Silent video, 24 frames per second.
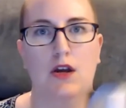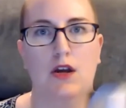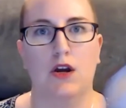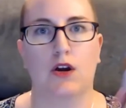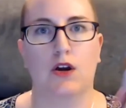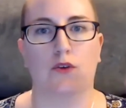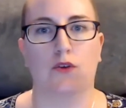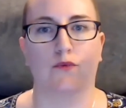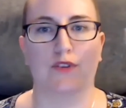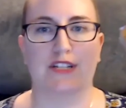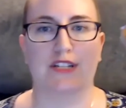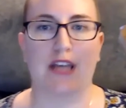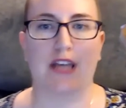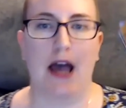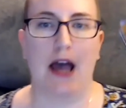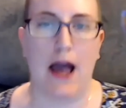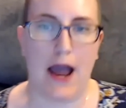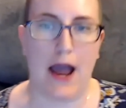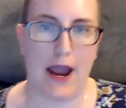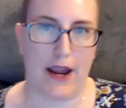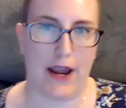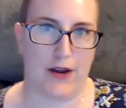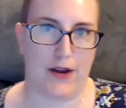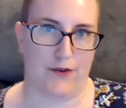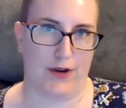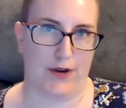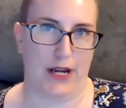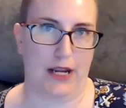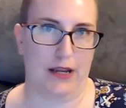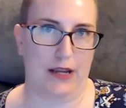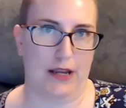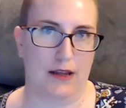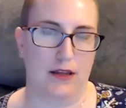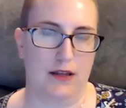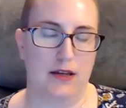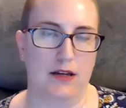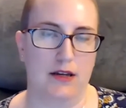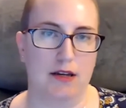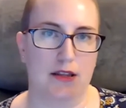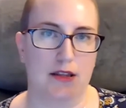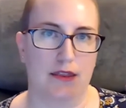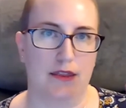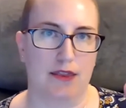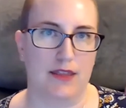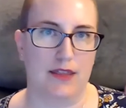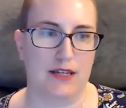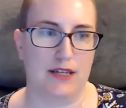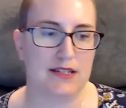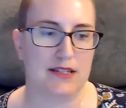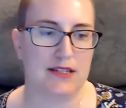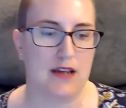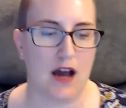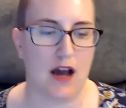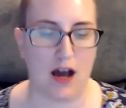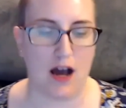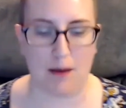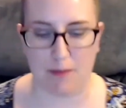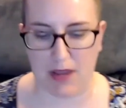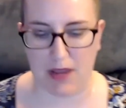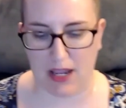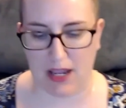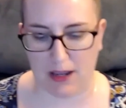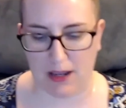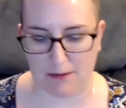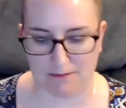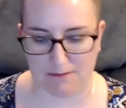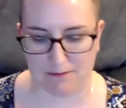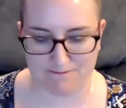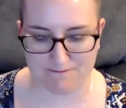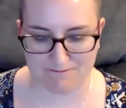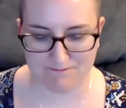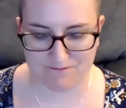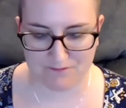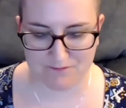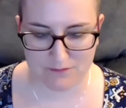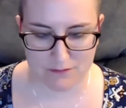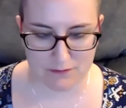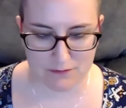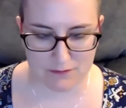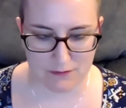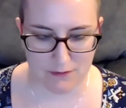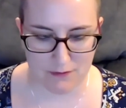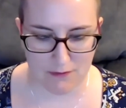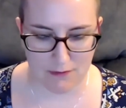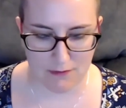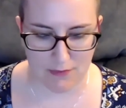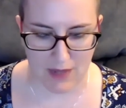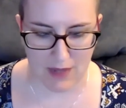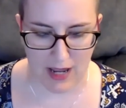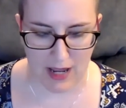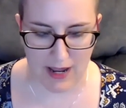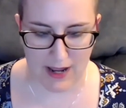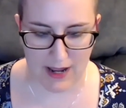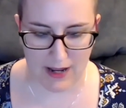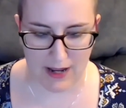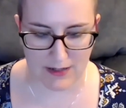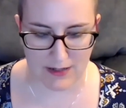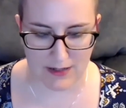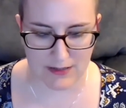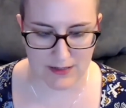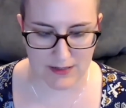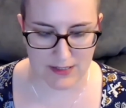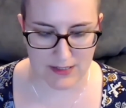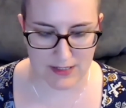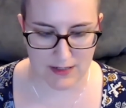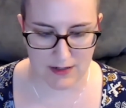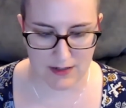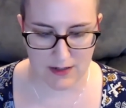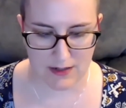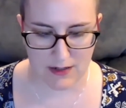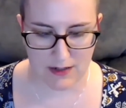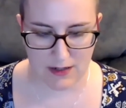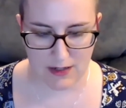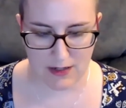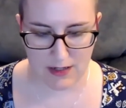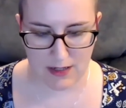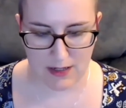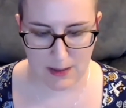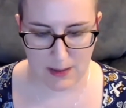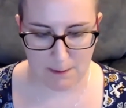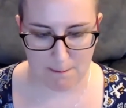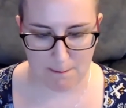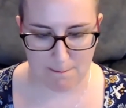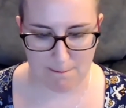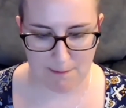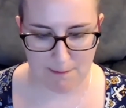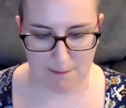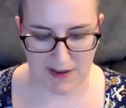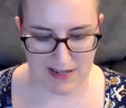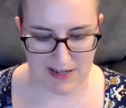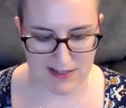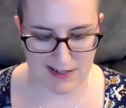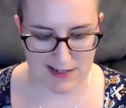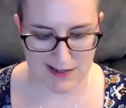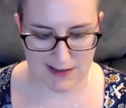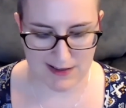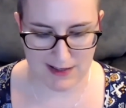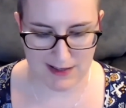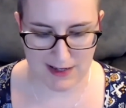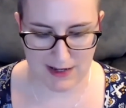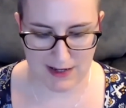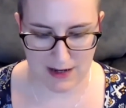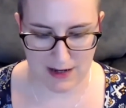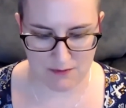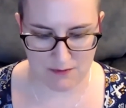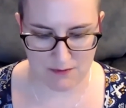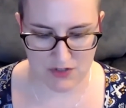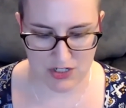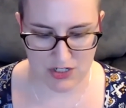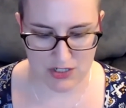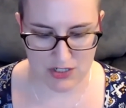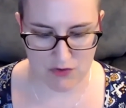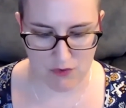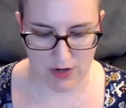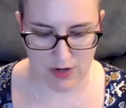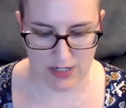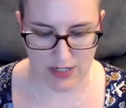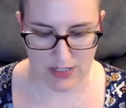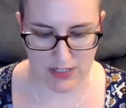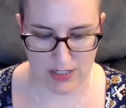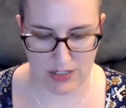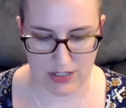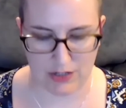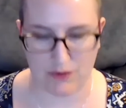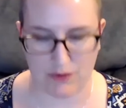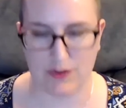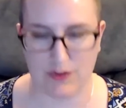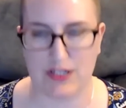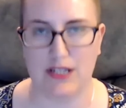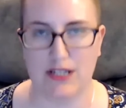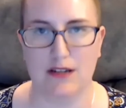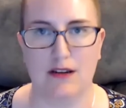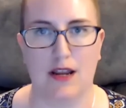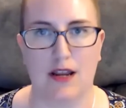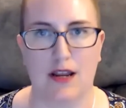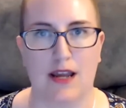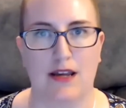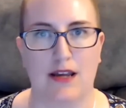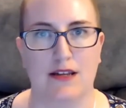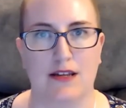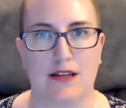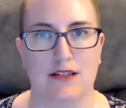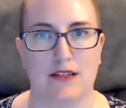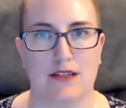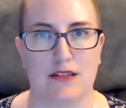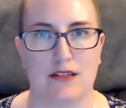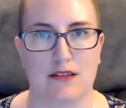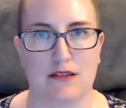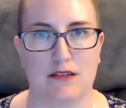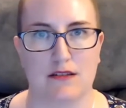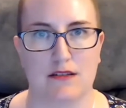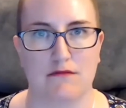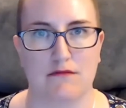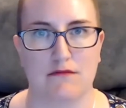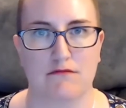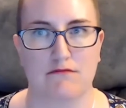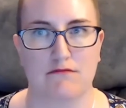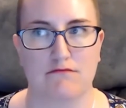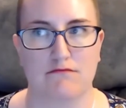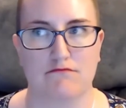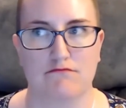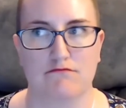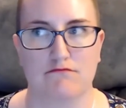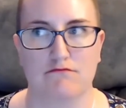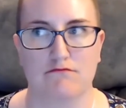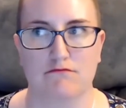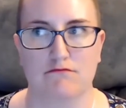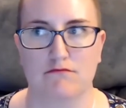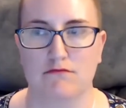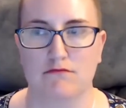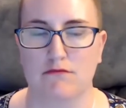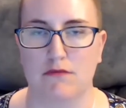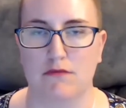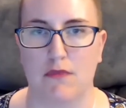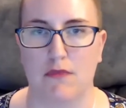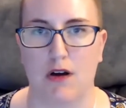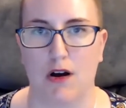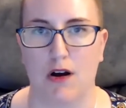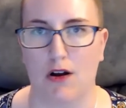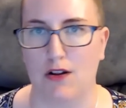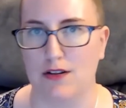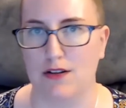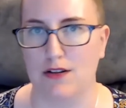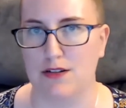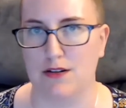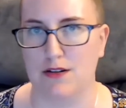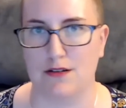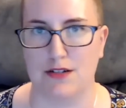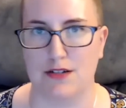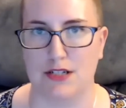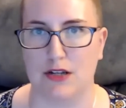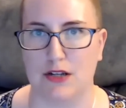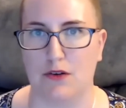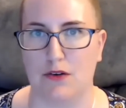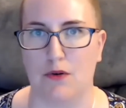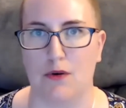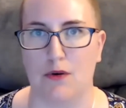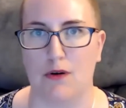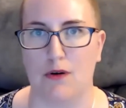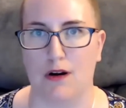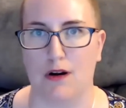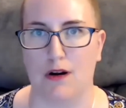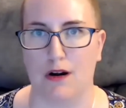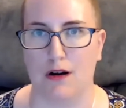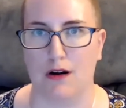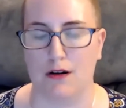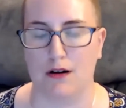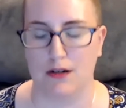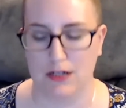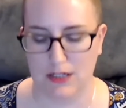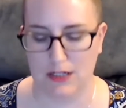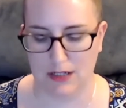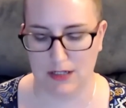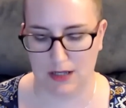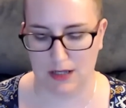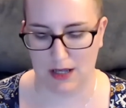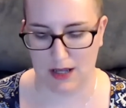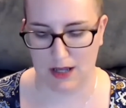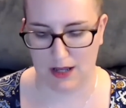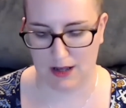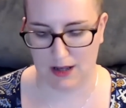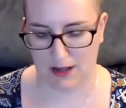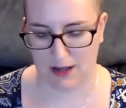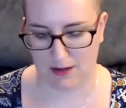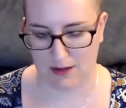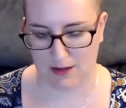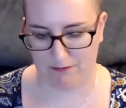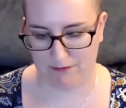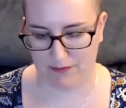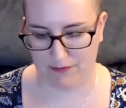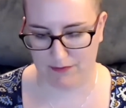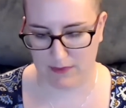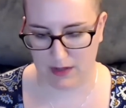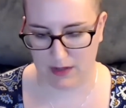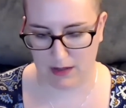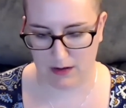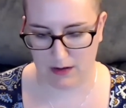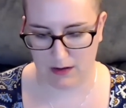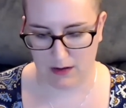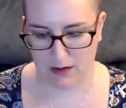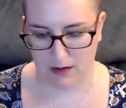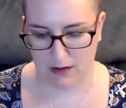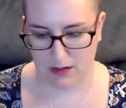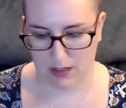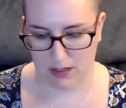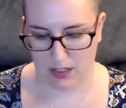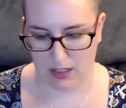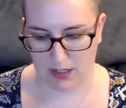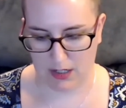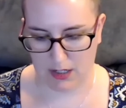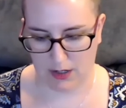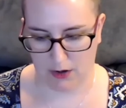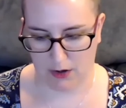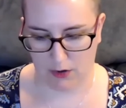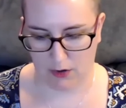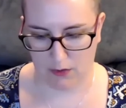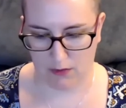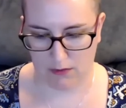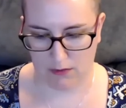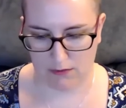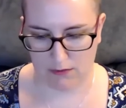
retiring this copy. And basically, I'm just going to use it as altar decor. You know,